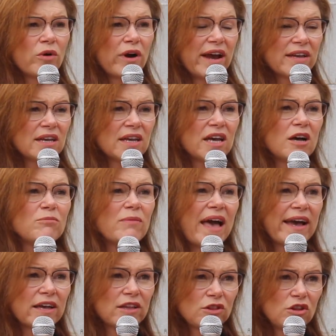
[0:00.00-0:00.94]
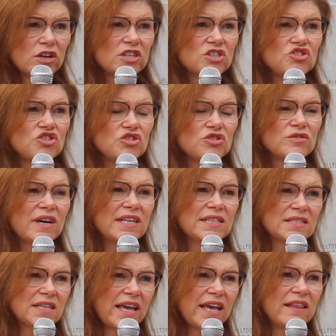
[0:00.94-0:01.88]
where I can come back and look at you
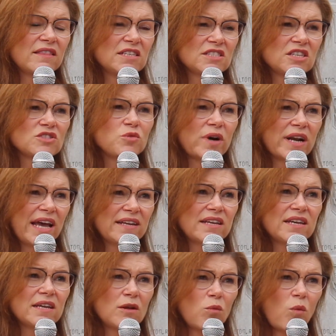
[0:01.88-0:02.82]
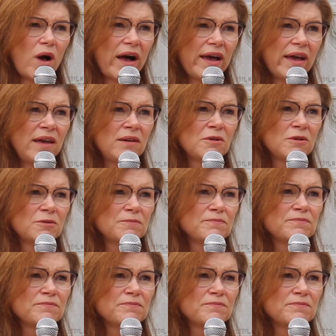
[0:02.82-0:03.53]
and say, this is what I did and why.